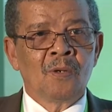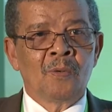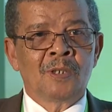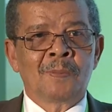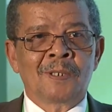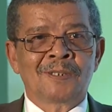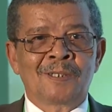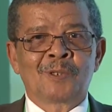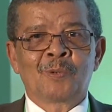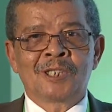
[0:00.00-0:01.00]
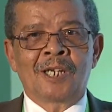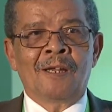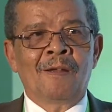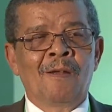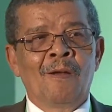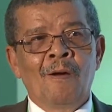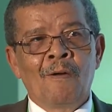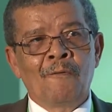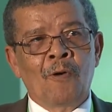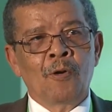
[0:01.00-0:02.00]
which must, as we say,
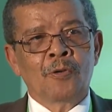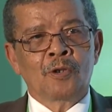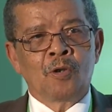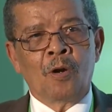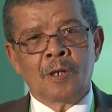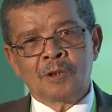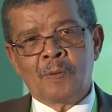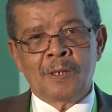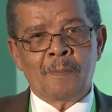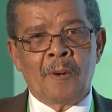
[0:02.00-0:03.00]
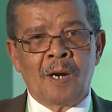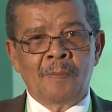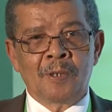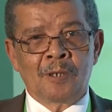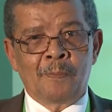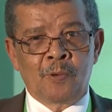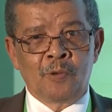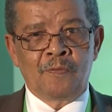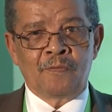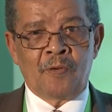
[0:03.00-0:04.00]
follow the dollars what the Parliament
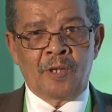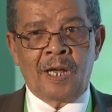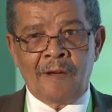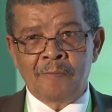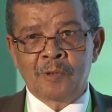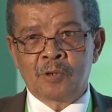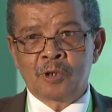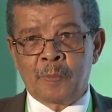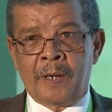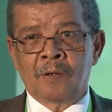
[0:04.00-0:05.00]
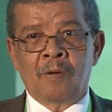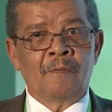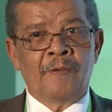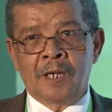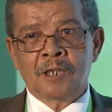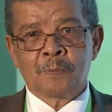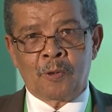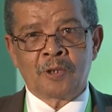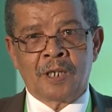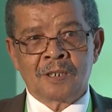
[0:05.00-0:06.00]
approved for the government to spend on various
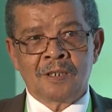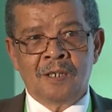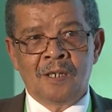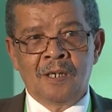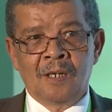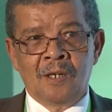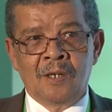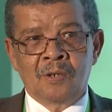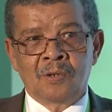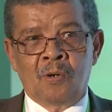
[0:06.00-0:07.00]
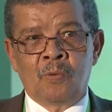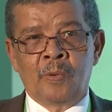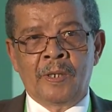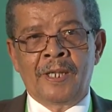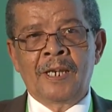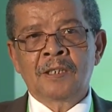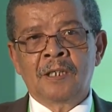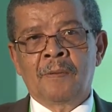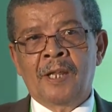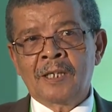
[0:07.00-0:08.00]
projects. So that is
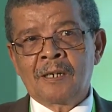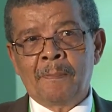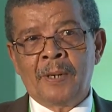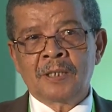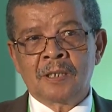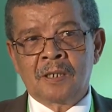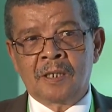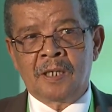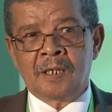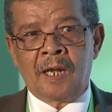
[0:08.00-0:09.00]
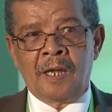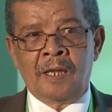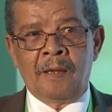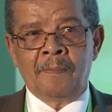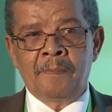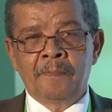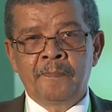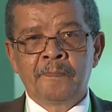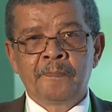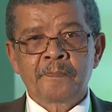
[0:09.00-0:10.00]
in that capacity that I
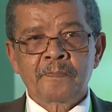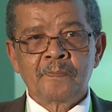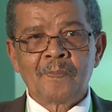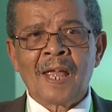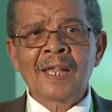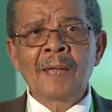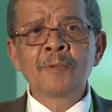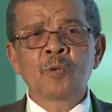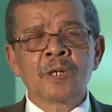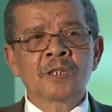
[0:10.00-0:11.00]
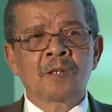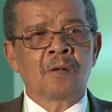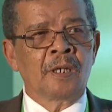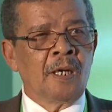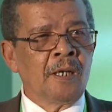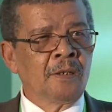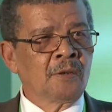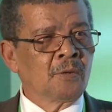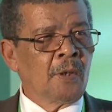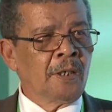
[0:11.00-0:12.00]
came to Estonia in
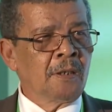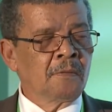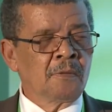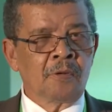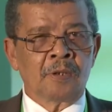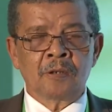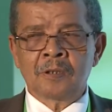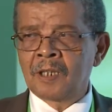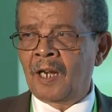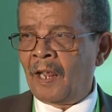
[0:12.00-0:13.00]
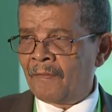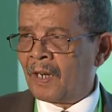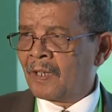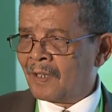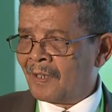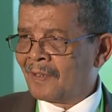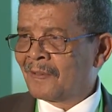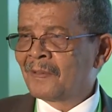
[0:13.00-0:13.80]
2011, I think,